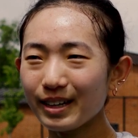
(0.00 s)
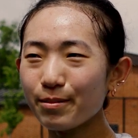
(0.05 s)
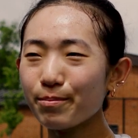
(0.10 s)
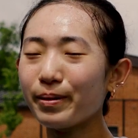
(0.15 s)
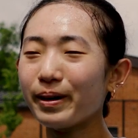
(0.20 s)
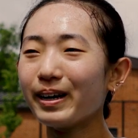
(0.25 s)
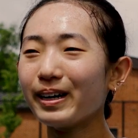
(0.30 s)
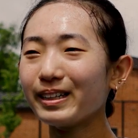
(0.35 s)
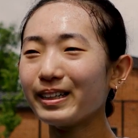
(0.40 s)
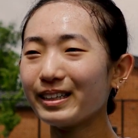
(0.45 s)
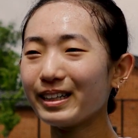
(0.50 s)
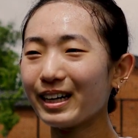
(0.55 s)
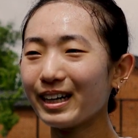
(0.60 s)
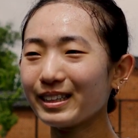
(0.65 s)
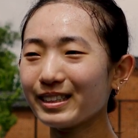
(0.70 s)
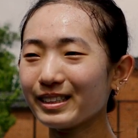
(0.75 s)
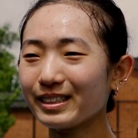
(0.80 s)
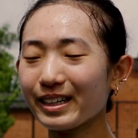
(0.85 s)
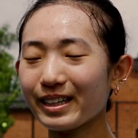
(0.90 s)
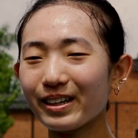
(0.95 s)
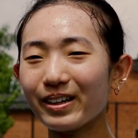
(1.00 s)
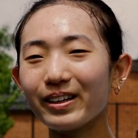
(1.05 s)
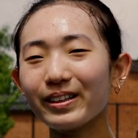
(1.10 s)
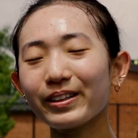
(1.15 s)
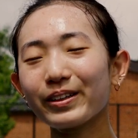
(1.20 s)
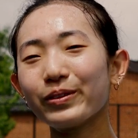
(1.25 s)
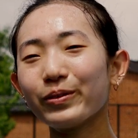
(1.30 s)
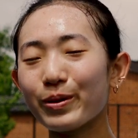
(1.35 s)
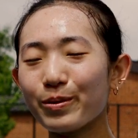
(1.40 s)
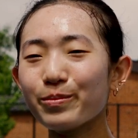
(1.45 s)
bond, not just, like, on the
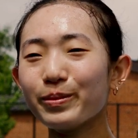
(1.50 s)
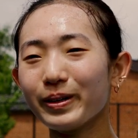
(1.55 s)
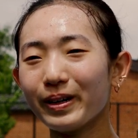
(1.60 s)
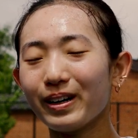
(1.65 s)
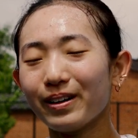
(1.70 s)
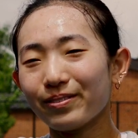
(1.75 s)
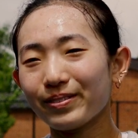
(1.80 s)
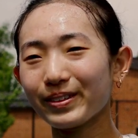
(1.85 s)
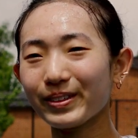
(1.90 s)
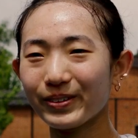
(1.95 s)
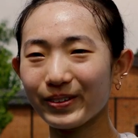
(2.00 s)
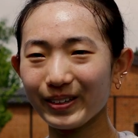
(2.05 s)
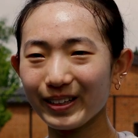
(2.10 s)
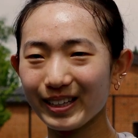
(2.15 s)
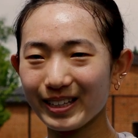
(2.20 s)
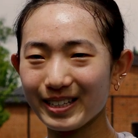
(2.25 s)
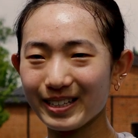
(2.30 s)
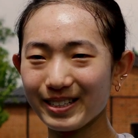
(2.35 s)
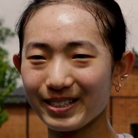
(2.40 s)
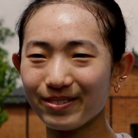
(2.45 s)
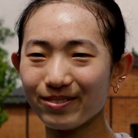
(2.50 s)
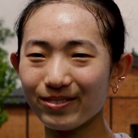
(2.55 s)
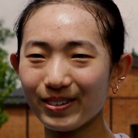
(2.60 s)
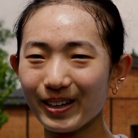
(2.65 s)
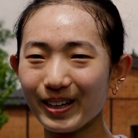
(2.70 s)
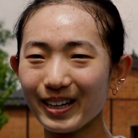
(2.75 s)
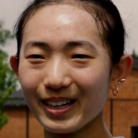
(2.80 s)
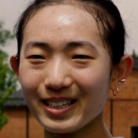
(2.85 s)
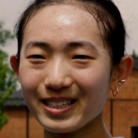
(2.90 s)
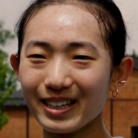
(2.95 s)
court, but off the court. Like, it's
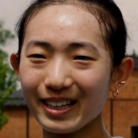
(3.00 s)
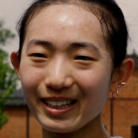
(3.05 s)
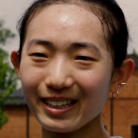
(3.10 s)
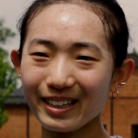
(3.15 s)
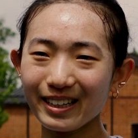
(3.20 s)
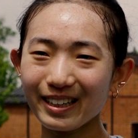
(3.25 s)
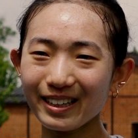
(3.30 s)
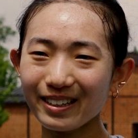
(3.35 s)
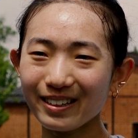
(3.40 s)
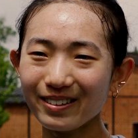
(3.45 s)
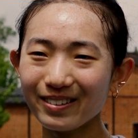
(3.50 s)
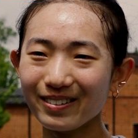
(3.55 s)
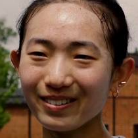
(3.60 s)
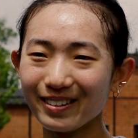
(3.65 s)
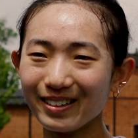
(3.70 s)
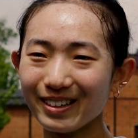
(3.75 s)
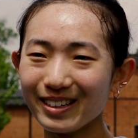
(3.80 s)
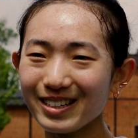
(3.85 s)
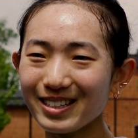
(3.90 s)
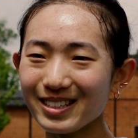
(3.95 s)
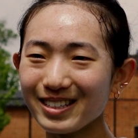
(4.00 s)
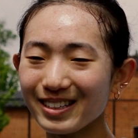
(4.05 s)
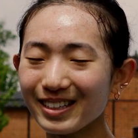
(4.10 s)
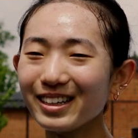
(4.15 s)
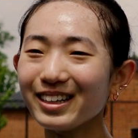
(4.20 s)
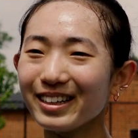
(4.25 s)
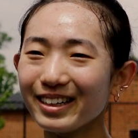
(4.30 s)
very exciting for us. Yeah.